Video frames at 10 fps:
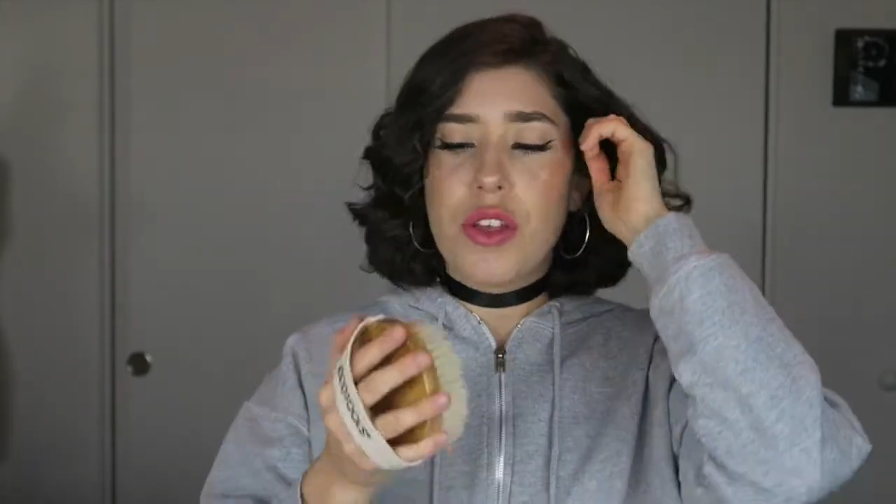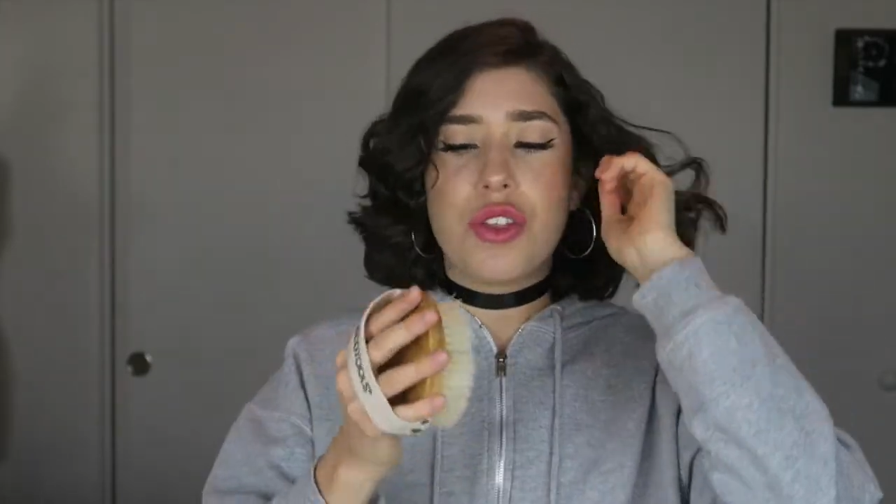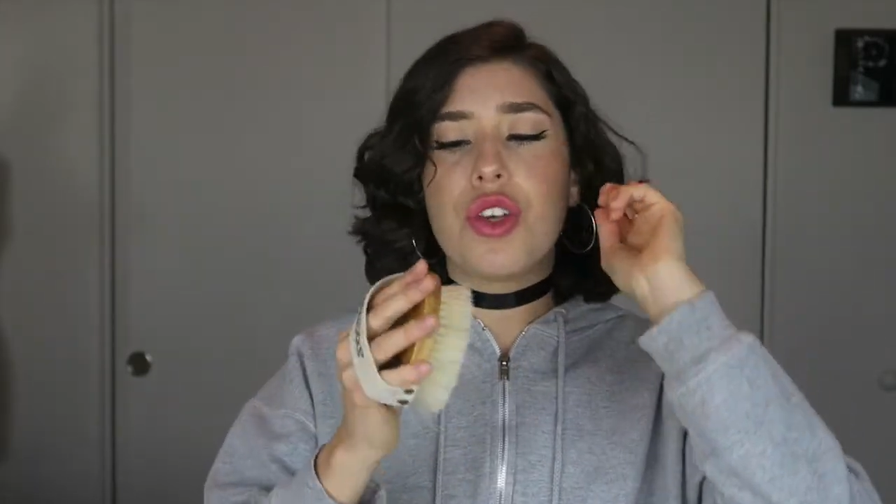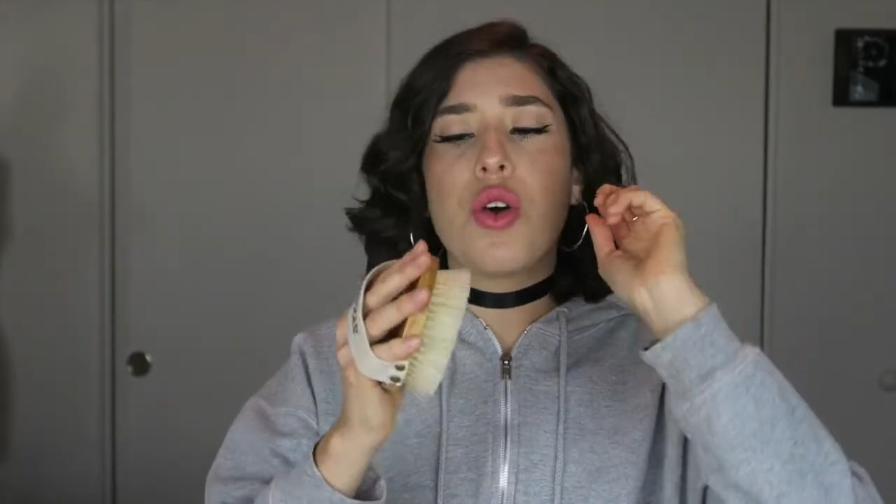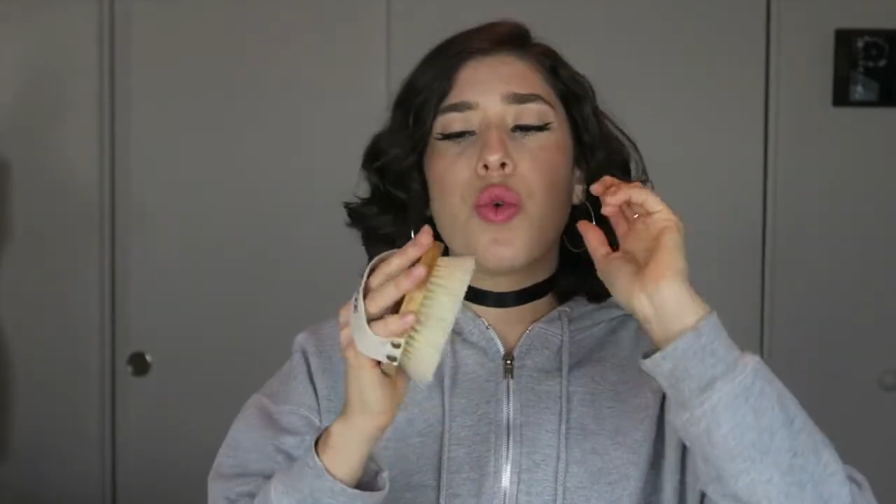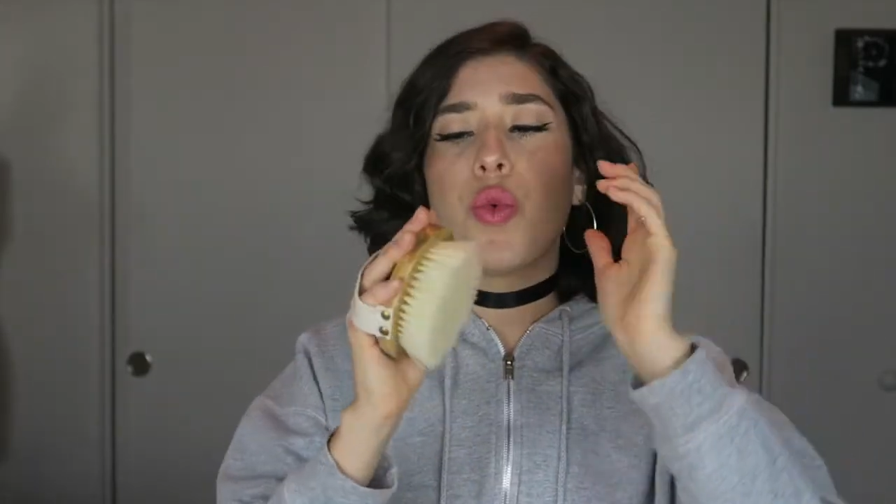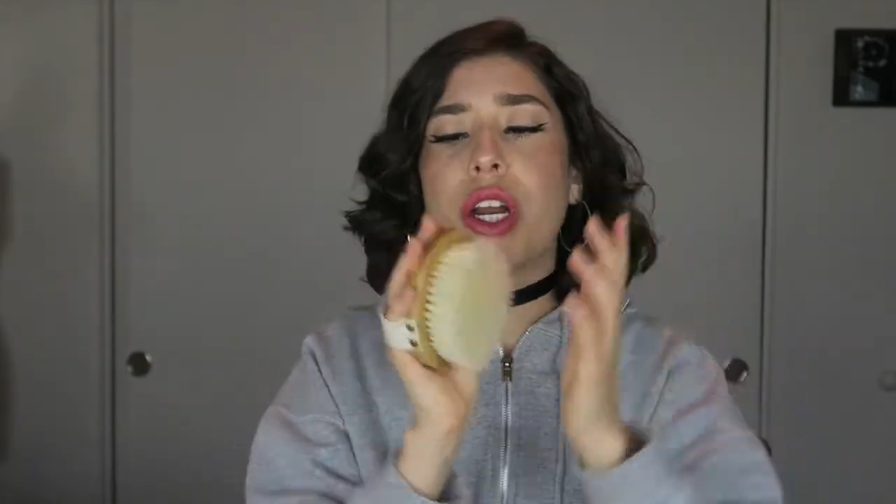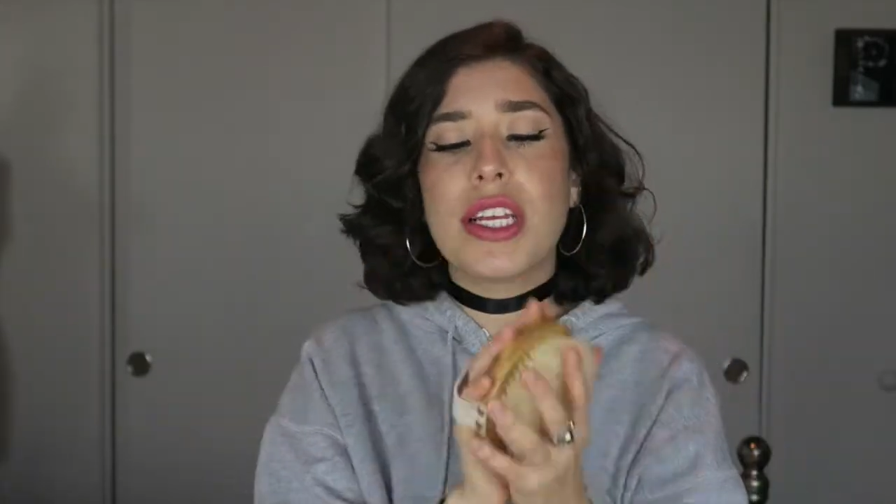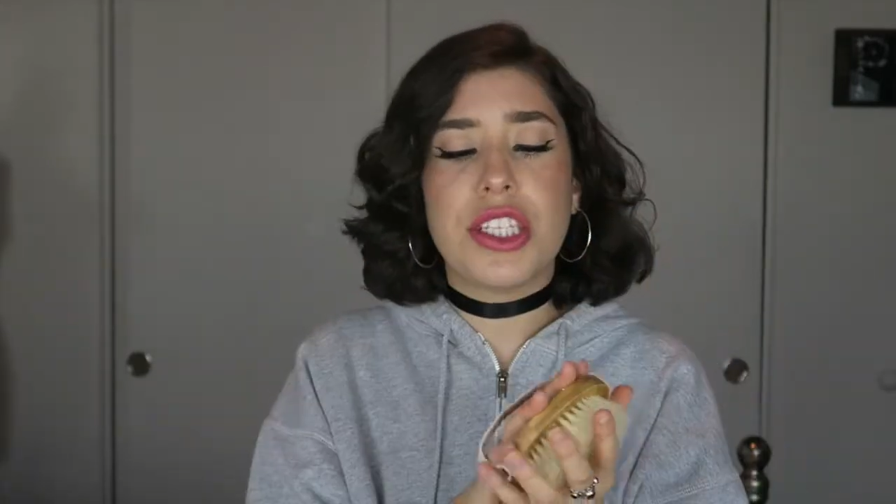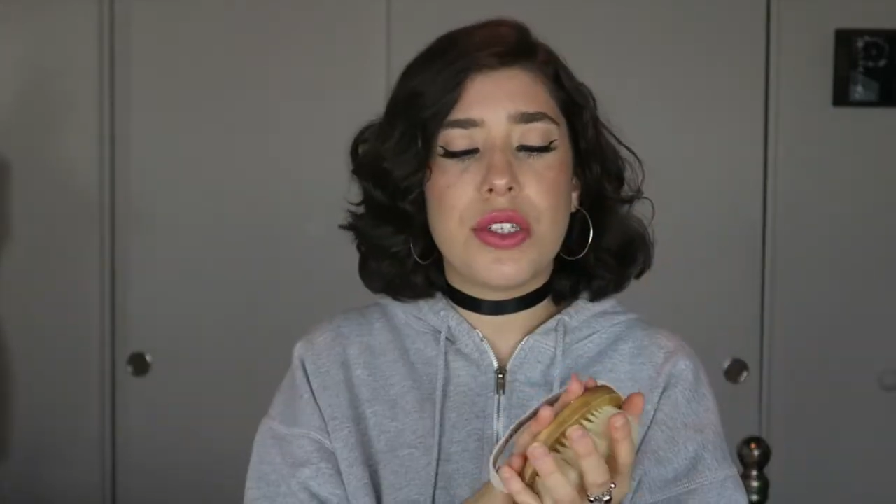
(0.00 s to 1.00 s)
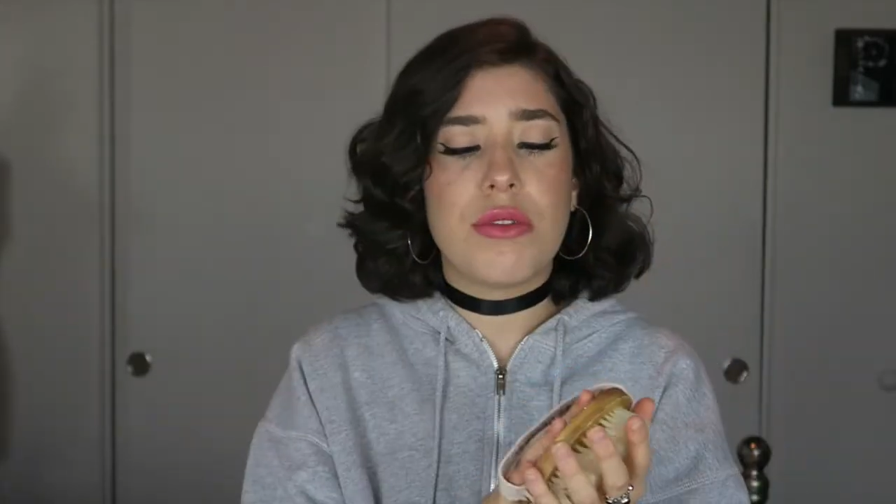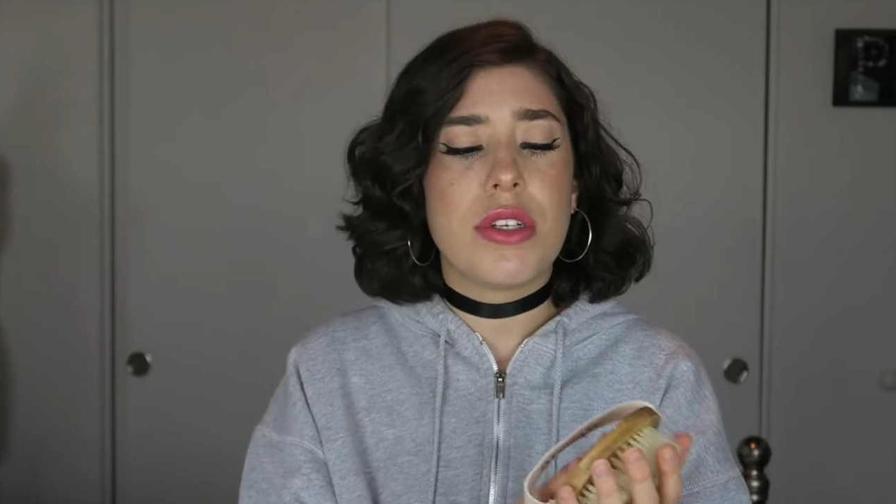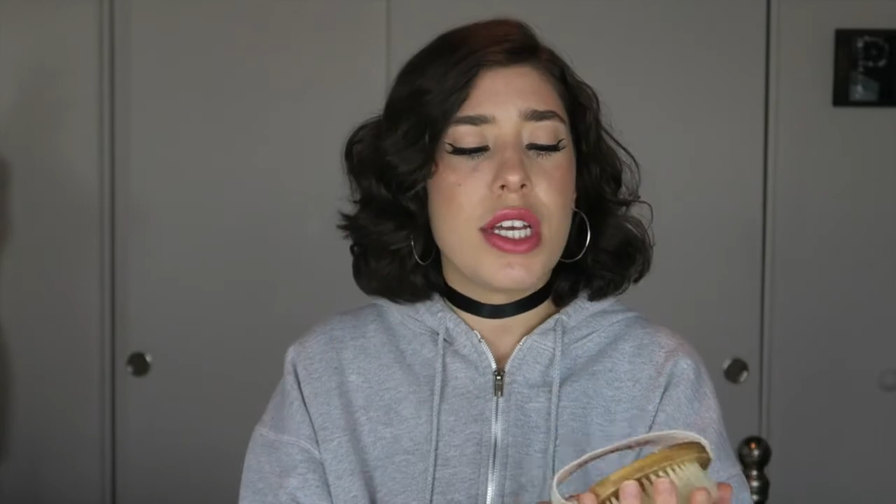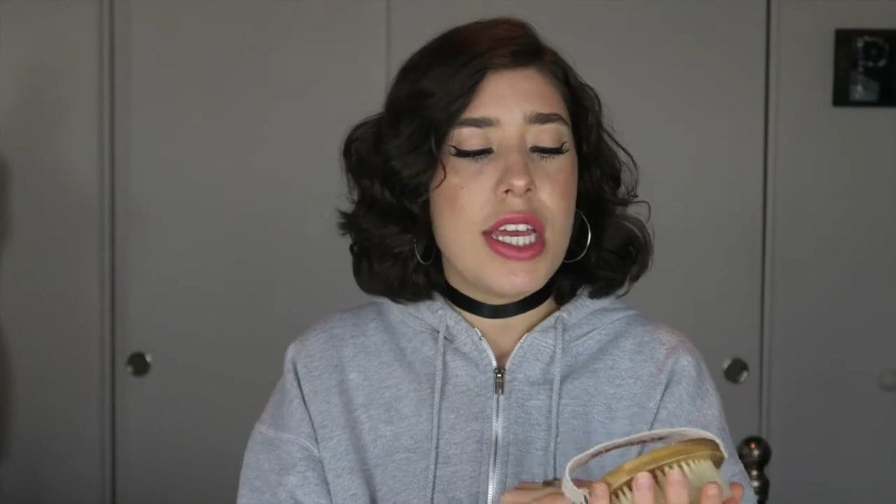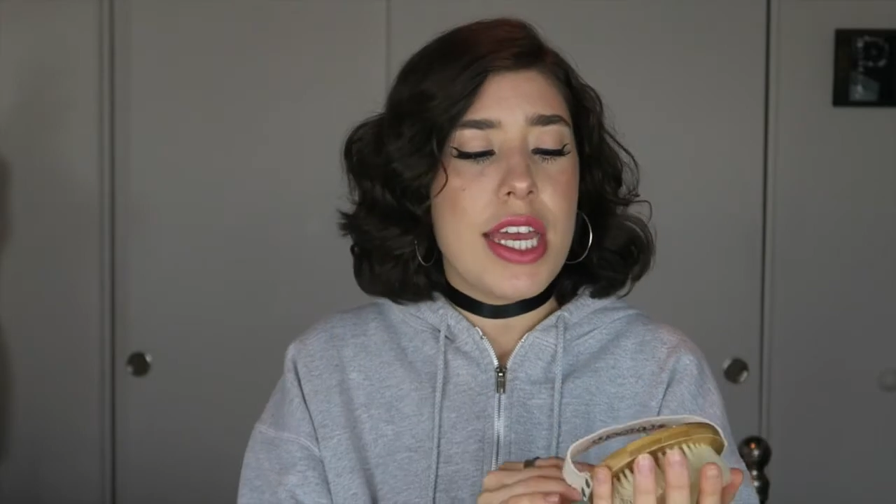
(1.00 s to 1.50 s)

So what I do